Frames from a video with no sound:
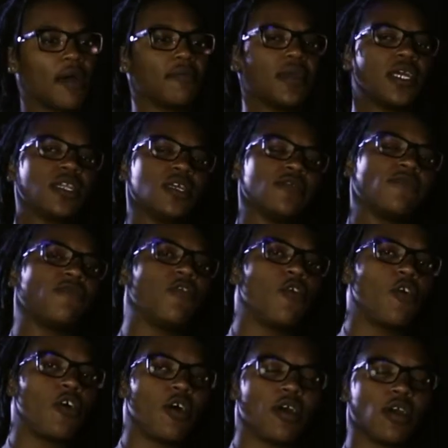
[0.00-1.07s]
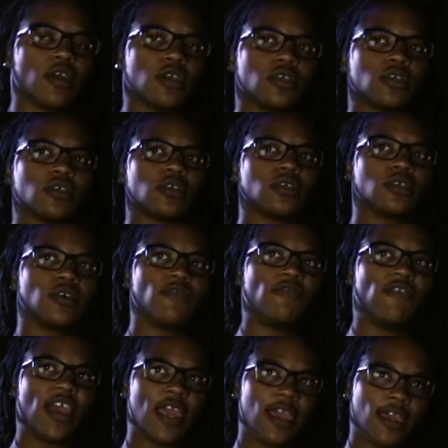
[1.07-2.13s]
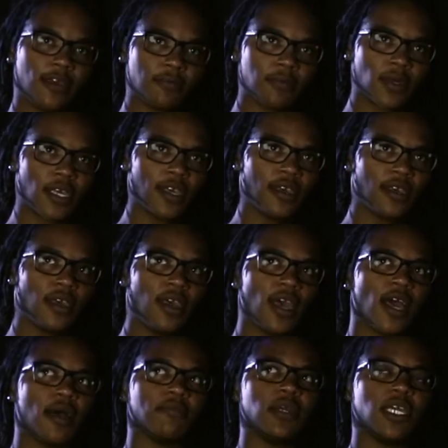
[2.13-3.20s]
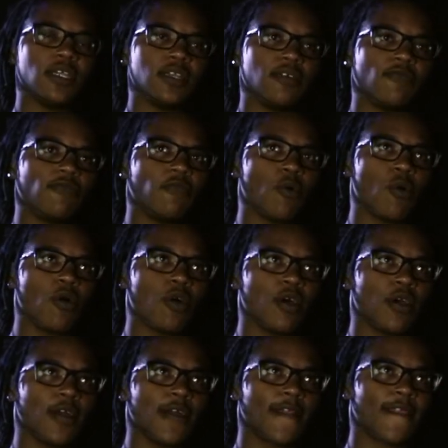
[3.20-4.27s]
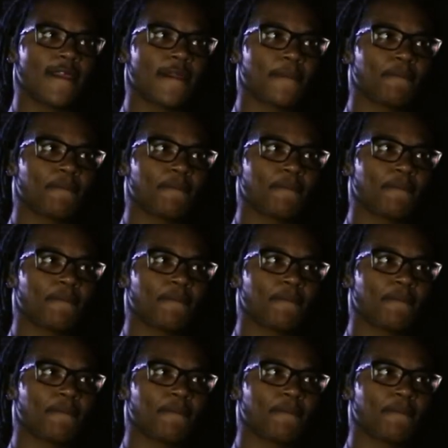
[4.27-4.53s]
I'm in it for fame. I'm in it for